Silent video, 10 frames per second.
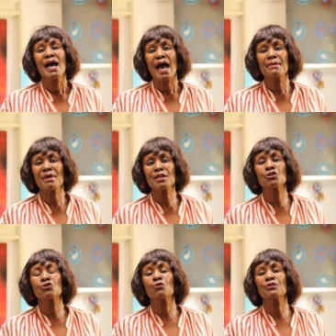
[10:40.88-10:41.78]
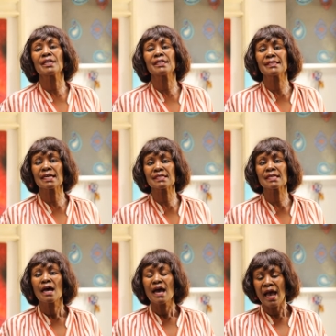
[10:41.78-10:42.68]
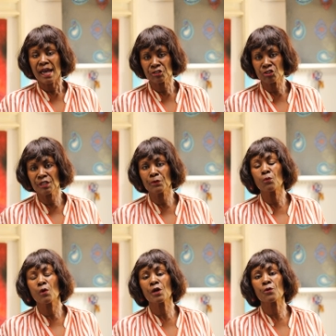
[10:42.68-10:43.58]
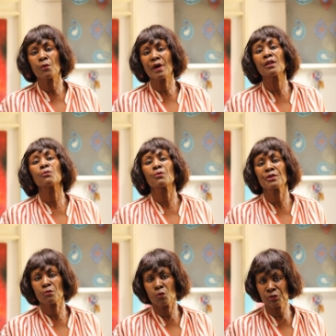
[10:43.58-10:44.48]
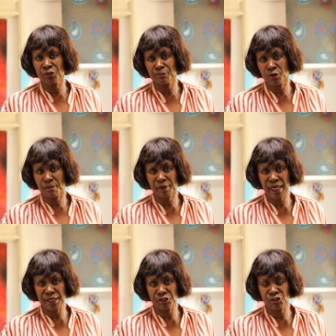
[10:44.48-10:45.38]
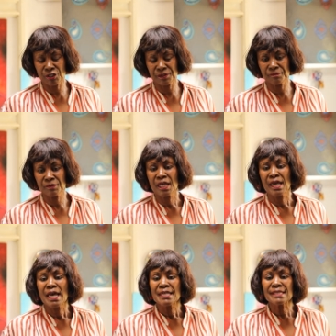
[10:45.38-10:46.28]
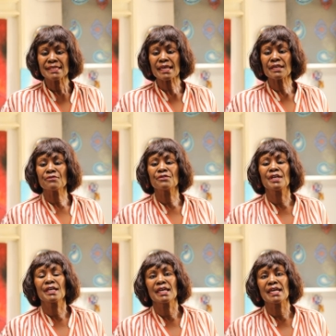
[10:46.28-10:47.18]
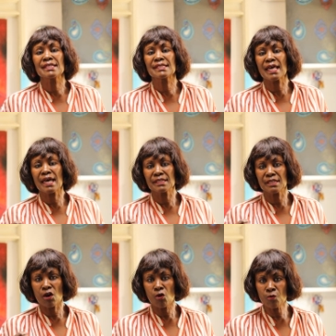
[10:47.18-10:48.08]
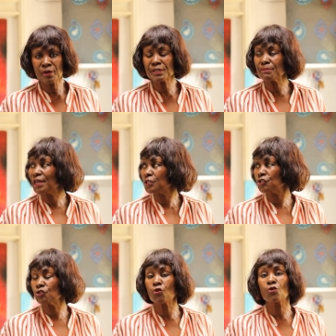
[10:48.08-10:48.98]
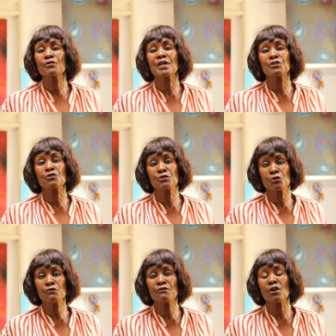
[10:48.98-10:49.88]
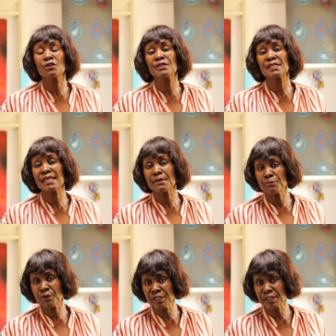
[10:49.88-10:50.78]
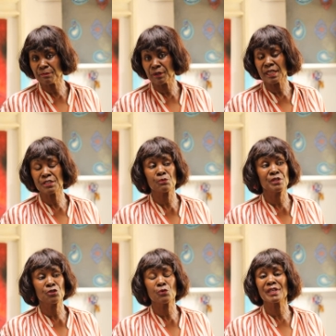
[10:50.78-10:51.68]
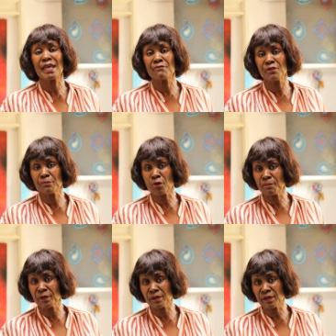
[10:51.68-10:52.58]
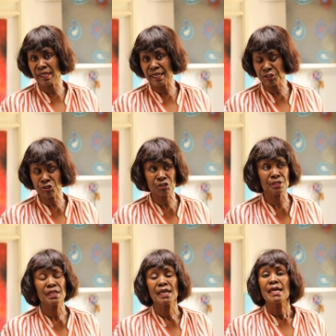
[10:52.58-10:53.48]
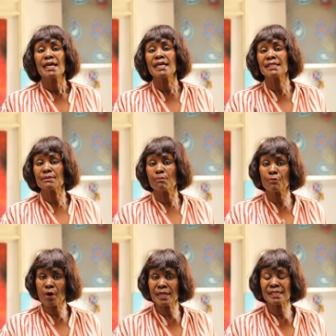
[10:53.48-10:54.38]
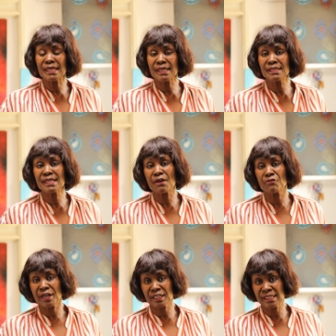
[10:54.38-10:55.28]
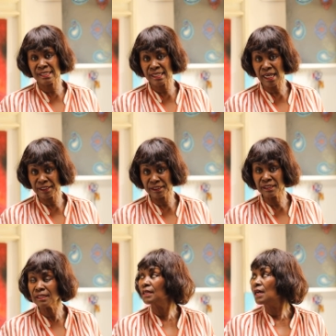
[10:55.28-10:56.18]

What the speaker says: and make sure that it does actually work well with water propagation. Second thing is that always make sure that you do follow the same principle as we do in every propagation, is bright indirect sun